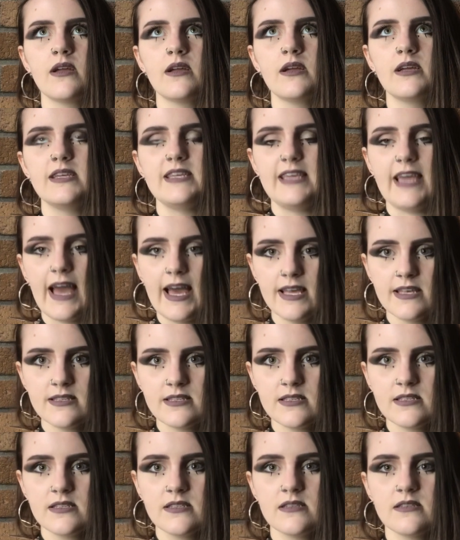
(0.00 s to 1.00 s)

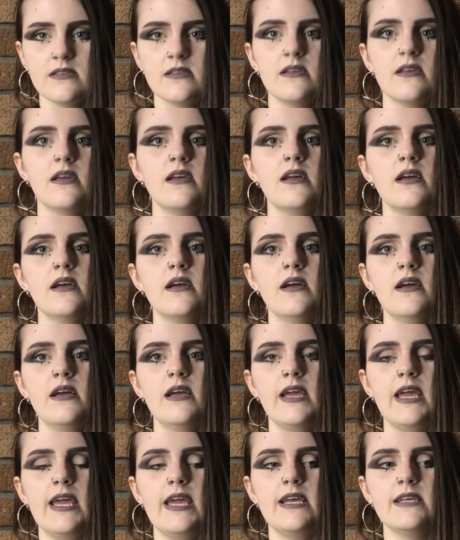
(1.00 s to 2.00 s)
Yes
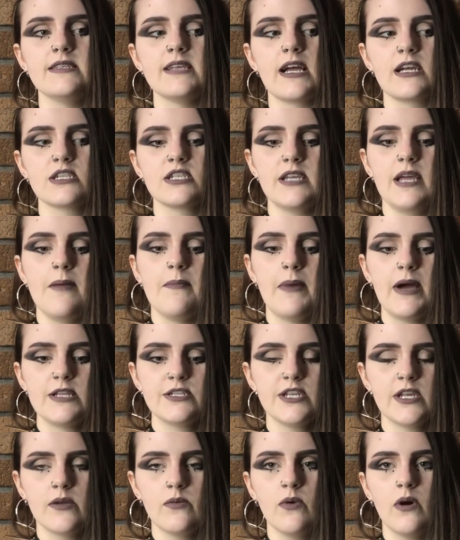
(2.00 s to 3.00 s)
is actually a
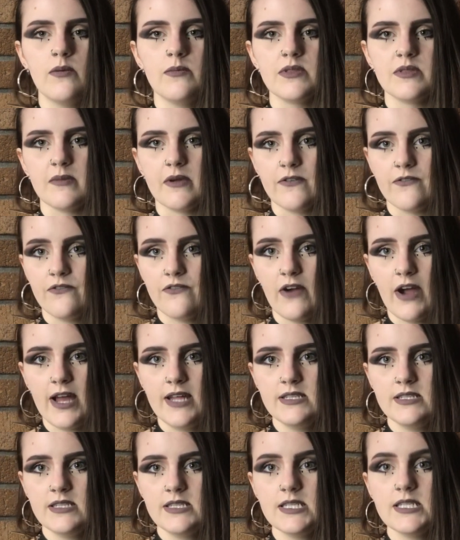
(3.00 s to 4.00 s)
matching one with my
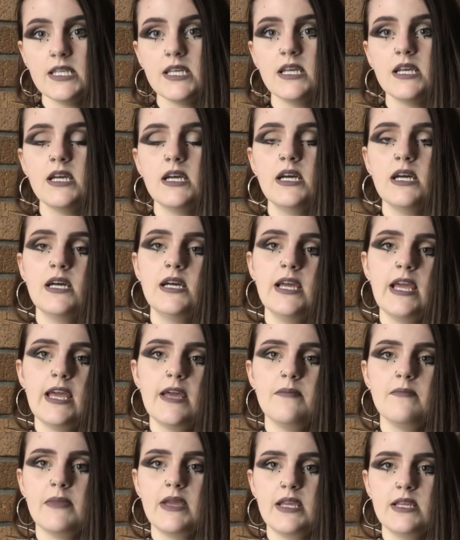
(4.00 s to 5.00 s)
friend. It
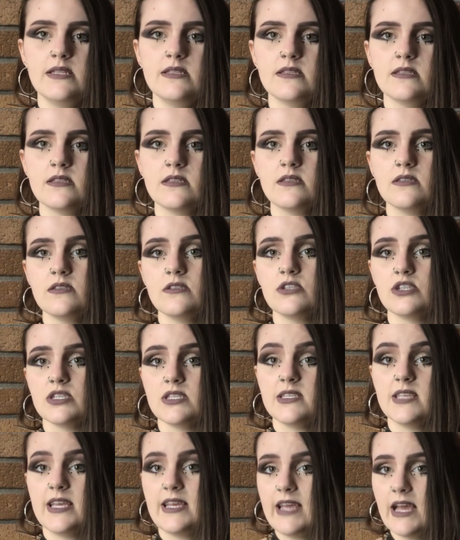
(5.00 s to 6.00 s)
means just
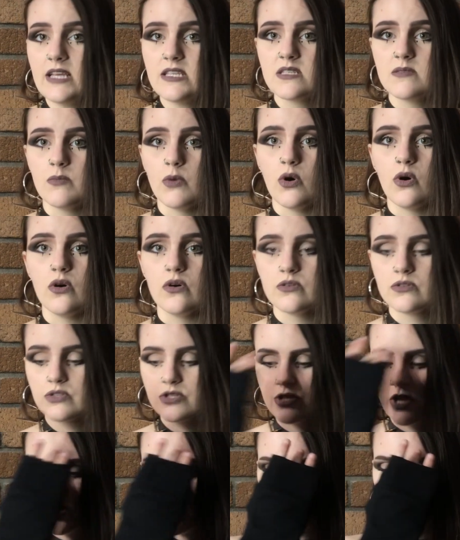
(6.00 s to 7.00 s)
say yes more.
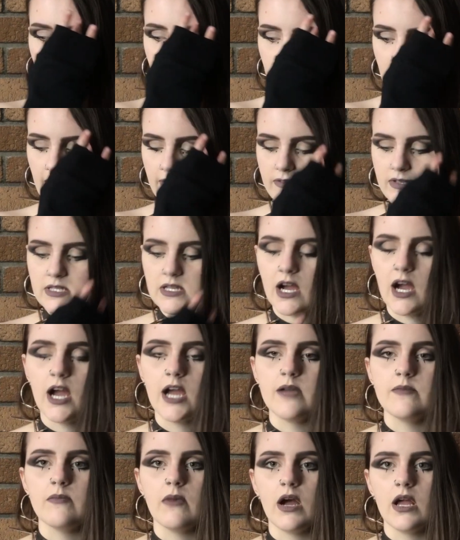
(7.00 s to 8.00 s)
So every
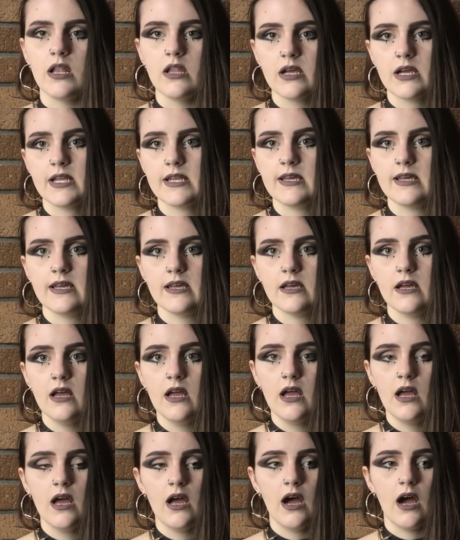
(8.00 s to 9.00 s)
time I look at it,
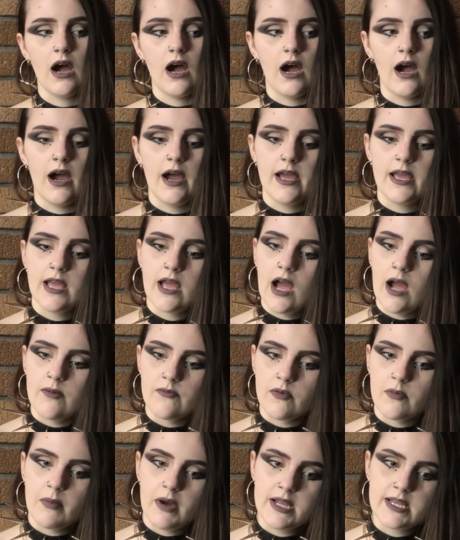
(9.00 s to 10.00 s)
I am
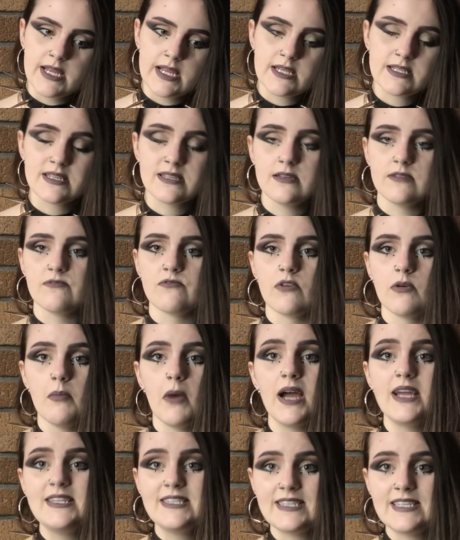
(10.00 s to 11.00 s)

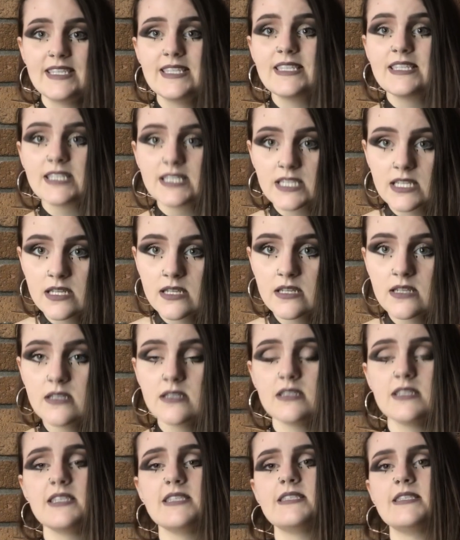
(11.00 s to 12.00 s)
reminded
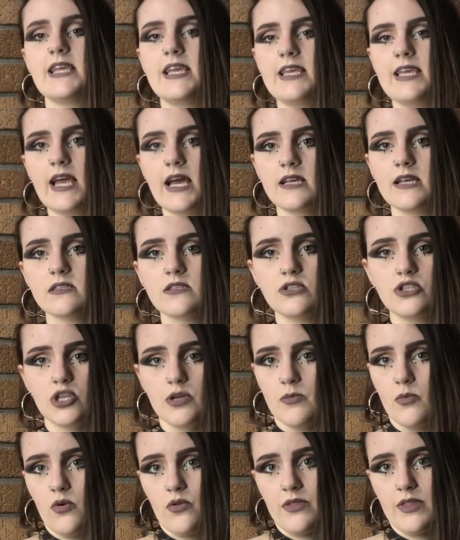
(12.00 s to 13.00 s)
to say yes to
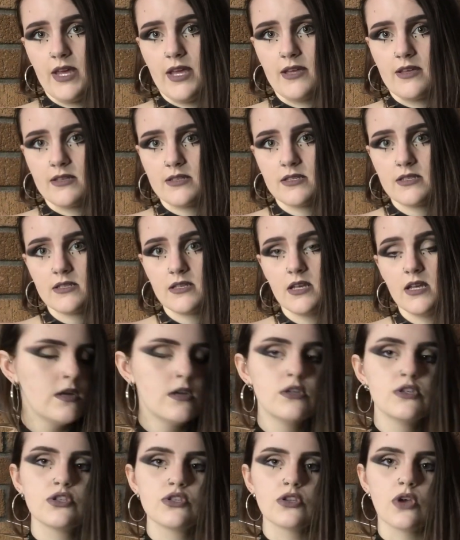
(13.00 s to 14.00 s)
more things.
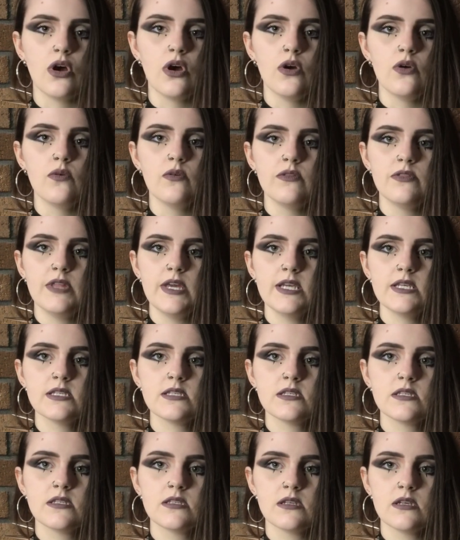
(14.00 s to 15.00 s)
So
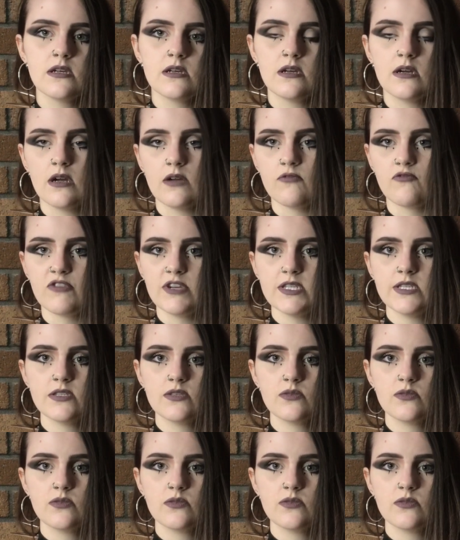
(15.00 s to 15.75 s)
this wrist